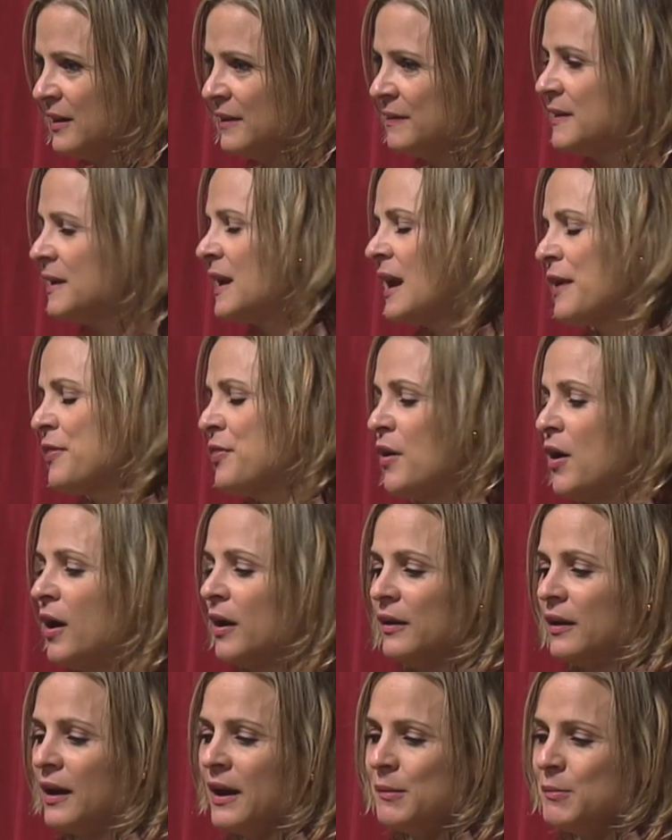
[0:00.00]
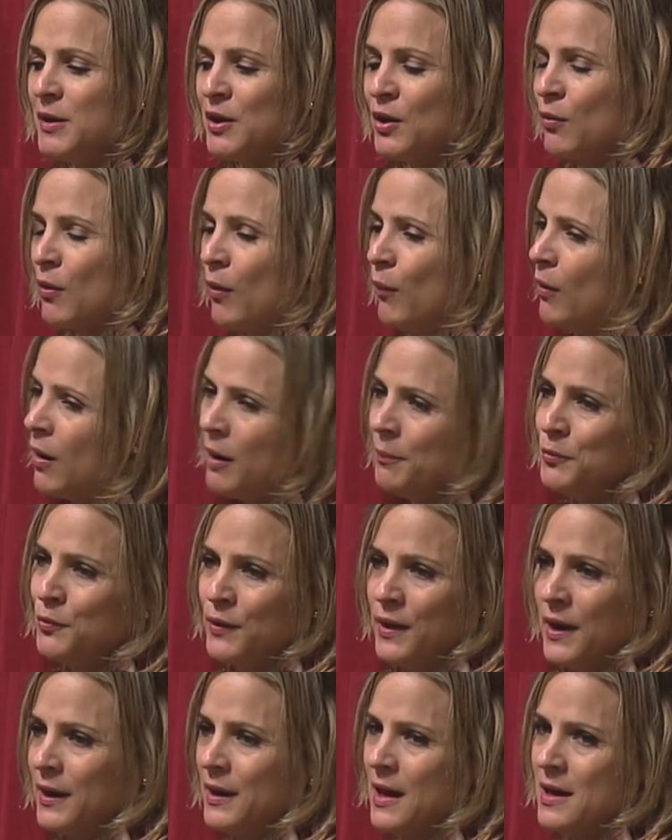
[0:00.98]
Then I thought, Amy, grow up. You
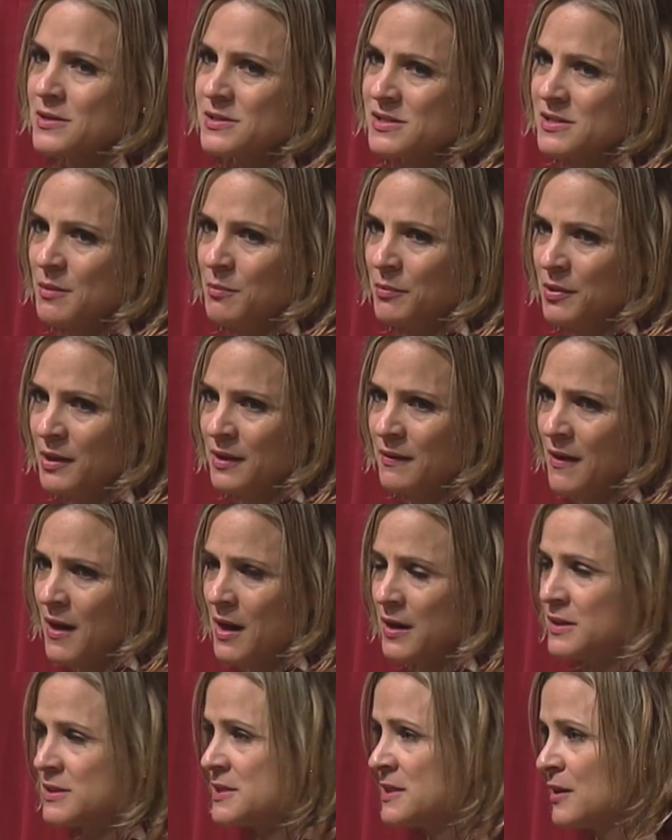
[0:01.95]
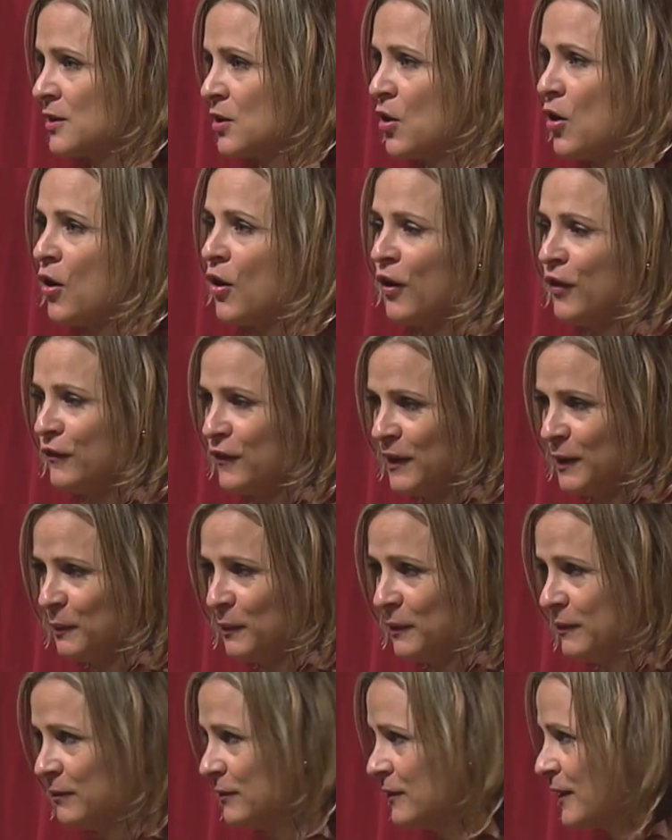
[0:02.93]
can't ask somebody that. It's in the car if
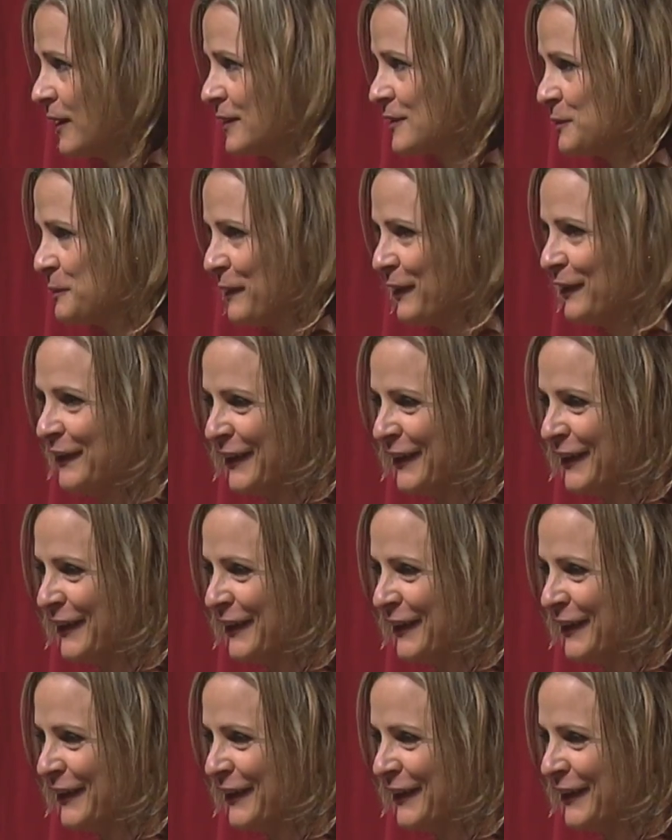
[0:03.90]
anyone thinks about it